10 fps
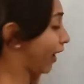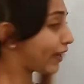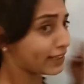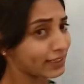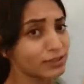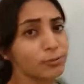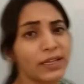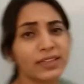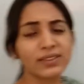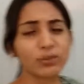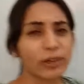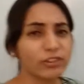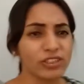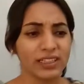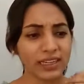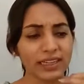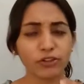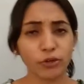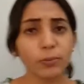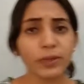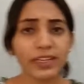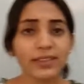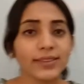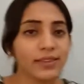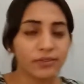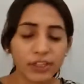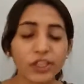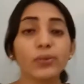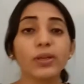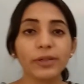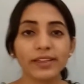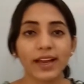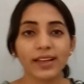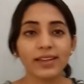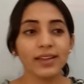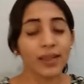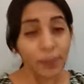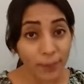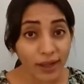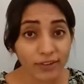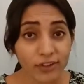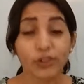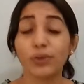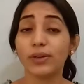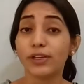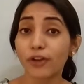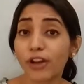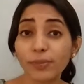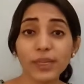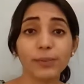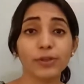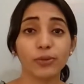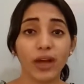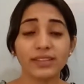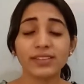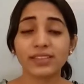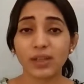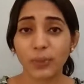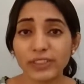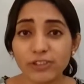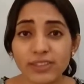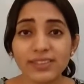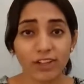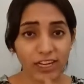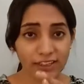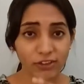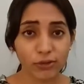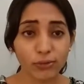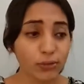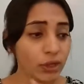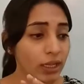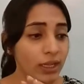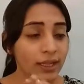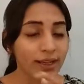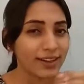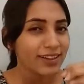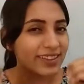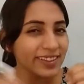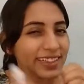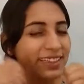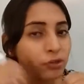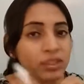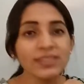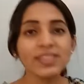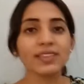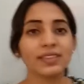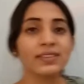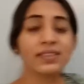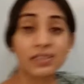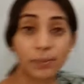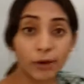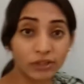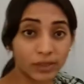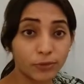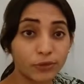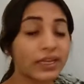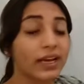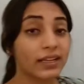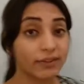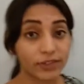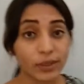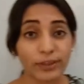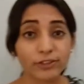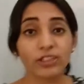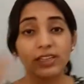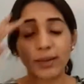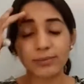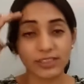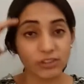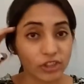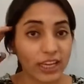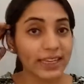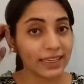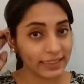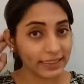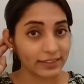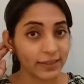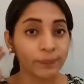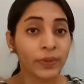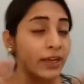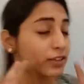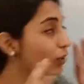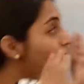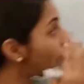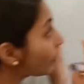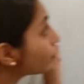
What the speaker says: can explain this question in like 2 minutes. Video will be done, but you will not be able to answer the questions related to the intrinsic details about ammonia if the question comes in JEE and NEET. So I'm